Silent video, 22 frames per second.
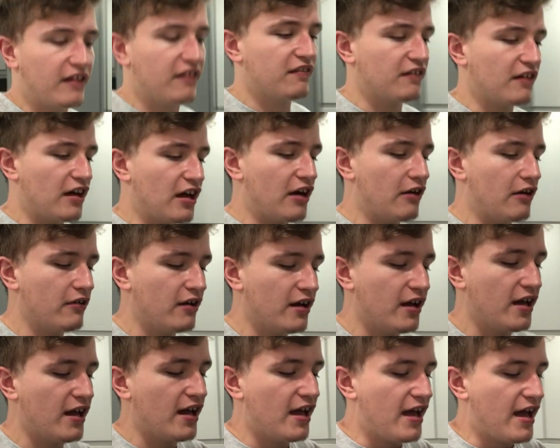So
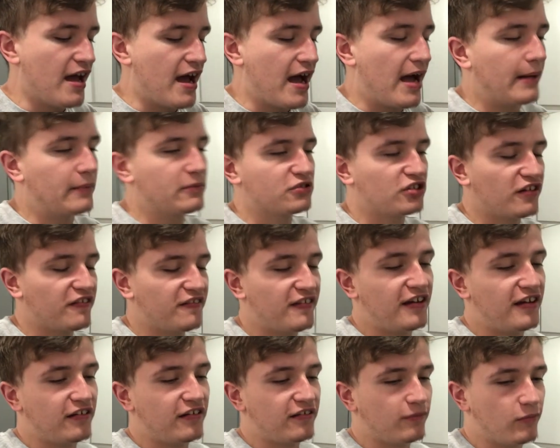I'm gonna
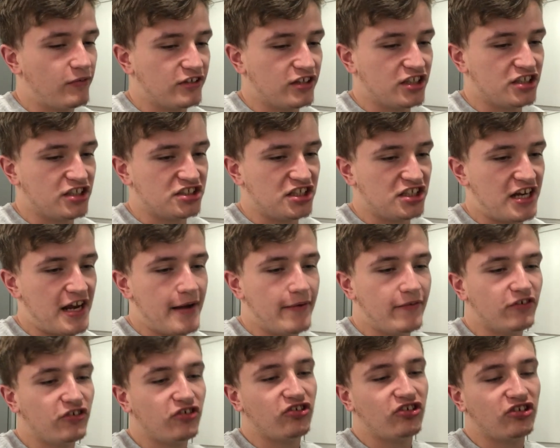stick with this year,
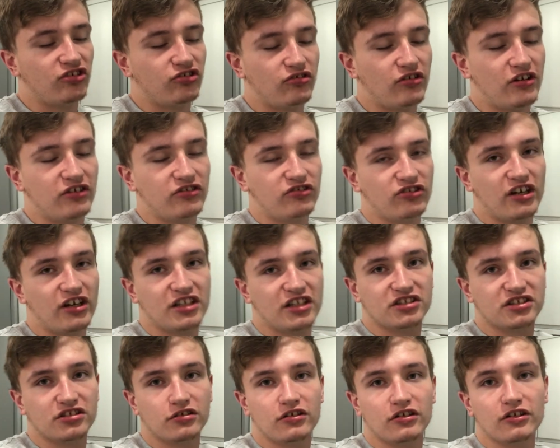which is a
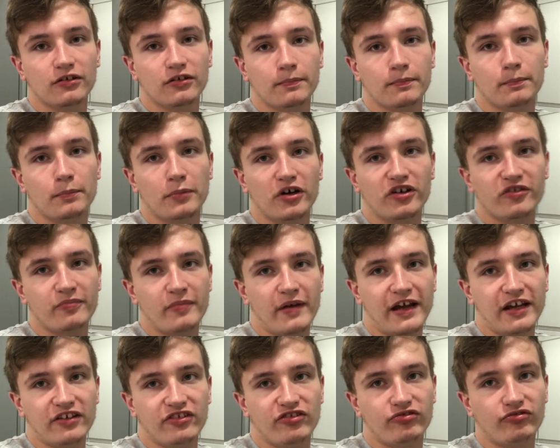traditional puff
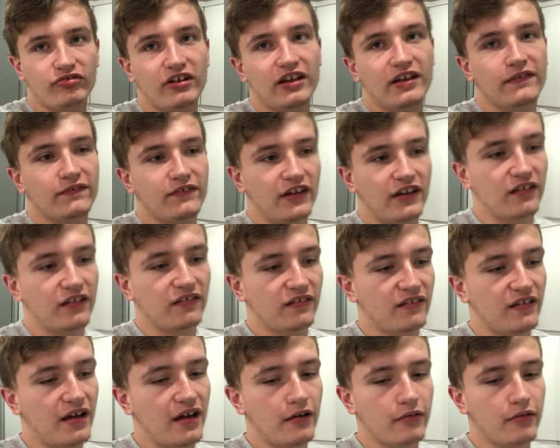pastry thing.
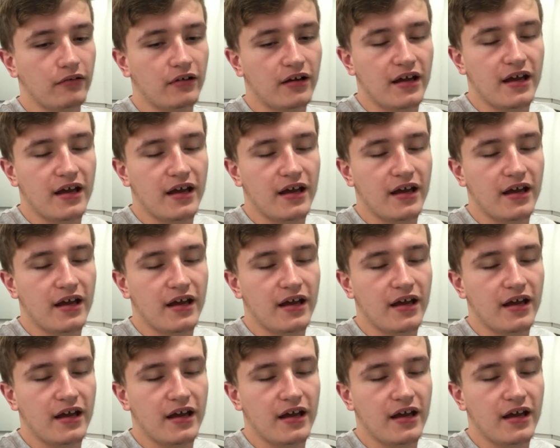So